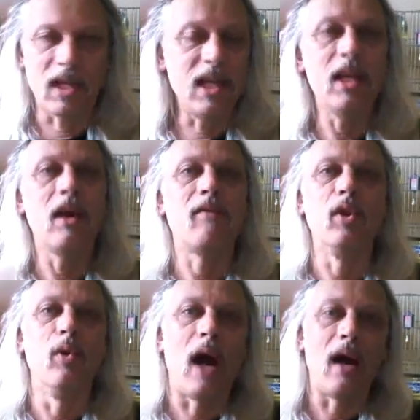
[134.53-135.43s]
Has any
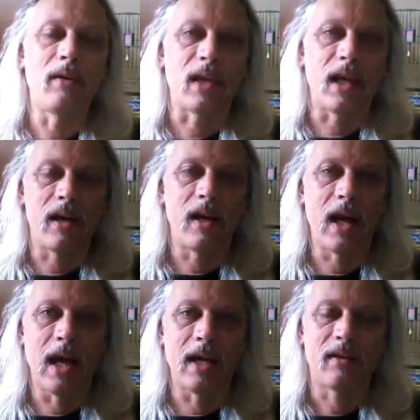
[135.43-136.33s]
of you out
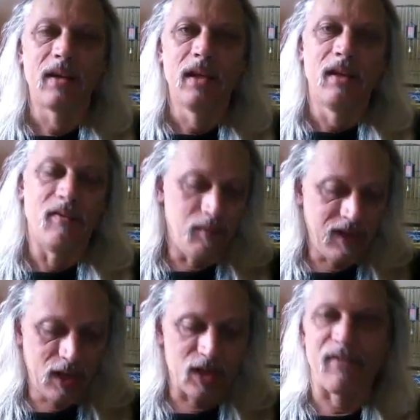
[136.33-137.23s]
there had
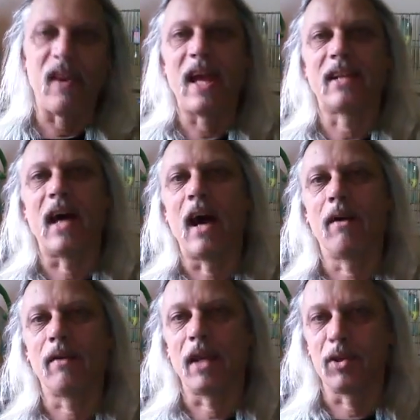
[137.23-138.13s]
videos flagged
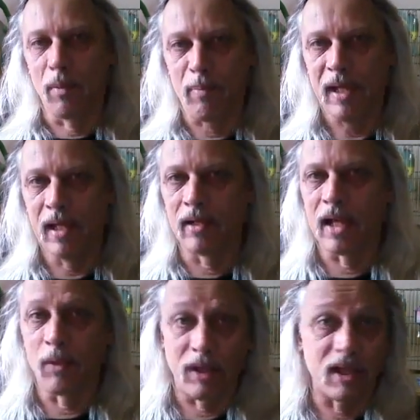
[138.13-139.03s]
down that you
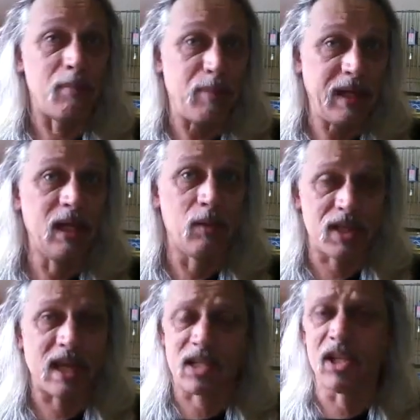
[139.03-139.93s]
appealed and where the
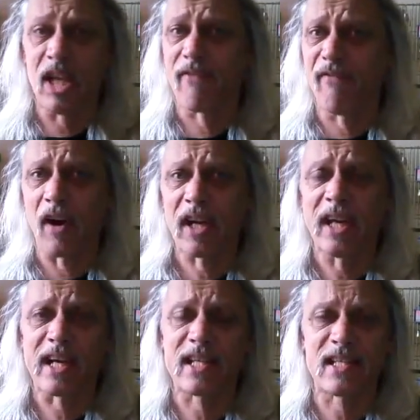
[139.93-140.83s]
appeal was actually a
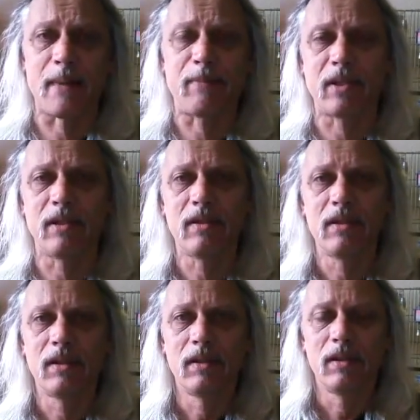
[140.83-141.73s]
fucking
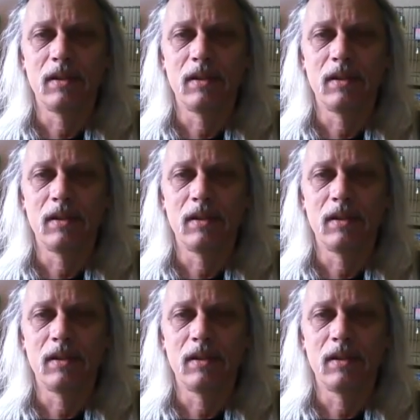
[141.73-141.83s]
accepted?